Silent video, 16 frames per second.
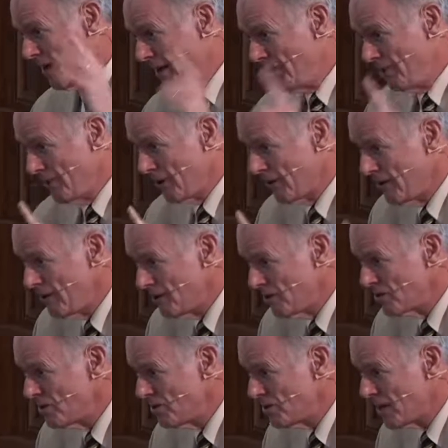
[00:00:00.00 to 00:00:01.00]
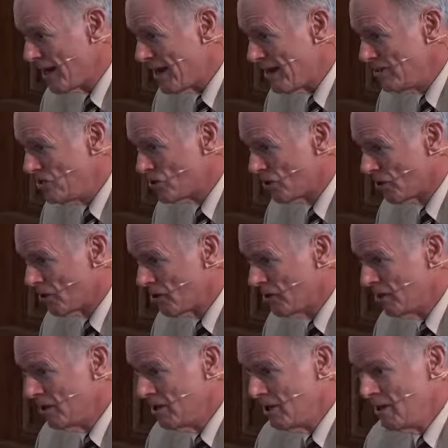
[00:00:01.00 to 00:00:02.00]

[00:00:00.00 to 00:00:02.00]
And there is a danger